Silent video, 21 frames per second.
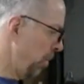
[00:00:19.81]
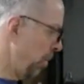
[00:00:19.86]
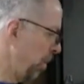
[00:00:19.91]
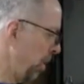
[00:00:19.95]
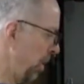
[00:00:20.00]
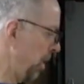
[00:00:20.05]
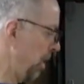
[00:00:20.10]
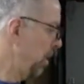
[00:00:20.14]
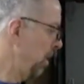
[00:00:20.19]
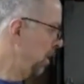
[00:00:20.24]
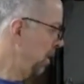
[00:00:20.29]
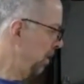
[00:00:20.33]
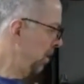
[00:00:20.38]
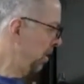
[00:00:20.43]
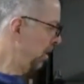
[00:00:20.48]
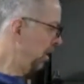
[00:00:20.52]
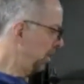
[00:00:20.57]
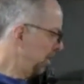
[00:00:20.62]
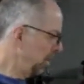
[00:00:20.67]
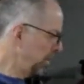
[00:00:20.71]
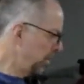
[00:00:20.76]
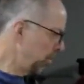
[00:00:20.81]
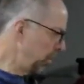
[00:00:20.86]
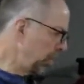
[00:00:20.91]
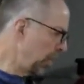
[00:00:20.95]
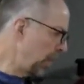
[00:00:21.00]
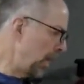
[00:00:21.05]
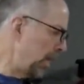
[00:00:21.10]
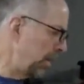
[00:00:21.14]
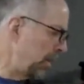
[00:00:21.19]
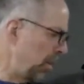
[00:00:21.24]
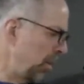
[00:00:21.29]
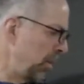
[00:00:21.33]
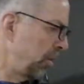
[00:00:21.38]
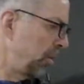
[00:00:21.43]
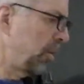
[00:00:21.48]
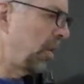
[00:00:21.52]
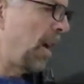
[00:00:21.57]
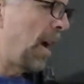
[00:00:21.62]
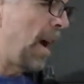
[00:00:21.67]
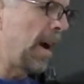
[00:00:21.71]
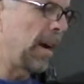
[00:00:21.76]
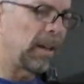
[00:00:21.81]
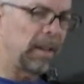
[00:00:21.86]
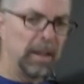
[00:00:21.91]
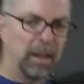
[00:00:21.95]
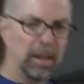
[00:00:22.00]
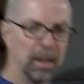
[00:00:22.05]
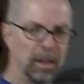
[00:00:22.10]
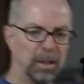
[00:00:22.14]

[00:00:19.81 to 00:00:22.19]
pull out all the slack.